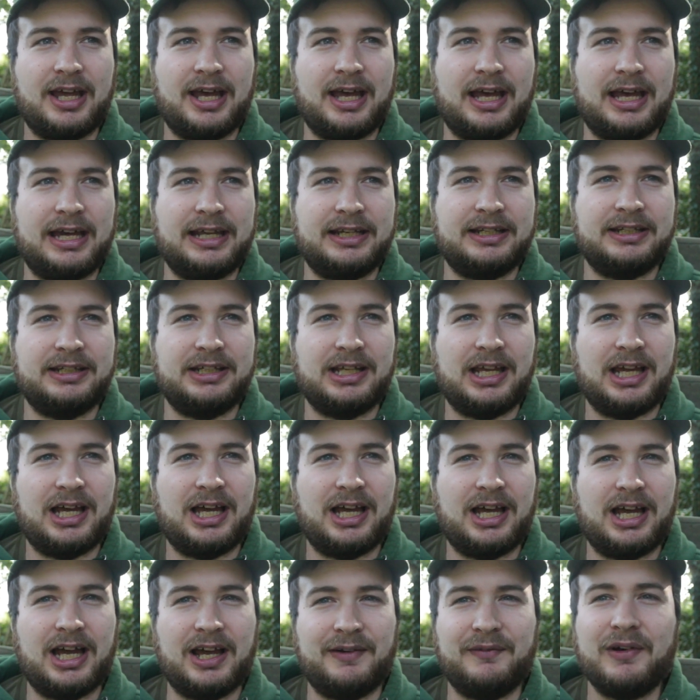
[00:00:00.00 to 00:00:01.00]
and
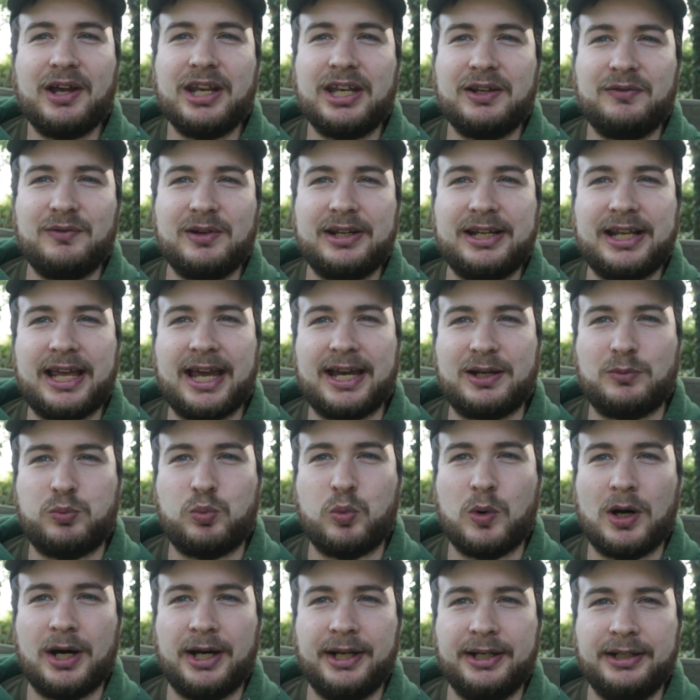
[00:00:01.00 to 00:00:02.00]
I've only really had
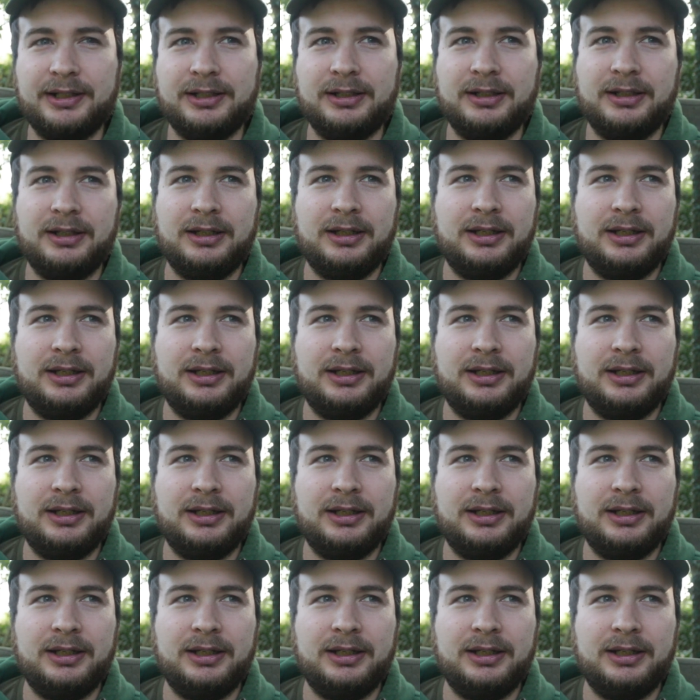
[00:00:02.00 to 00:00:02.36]
one.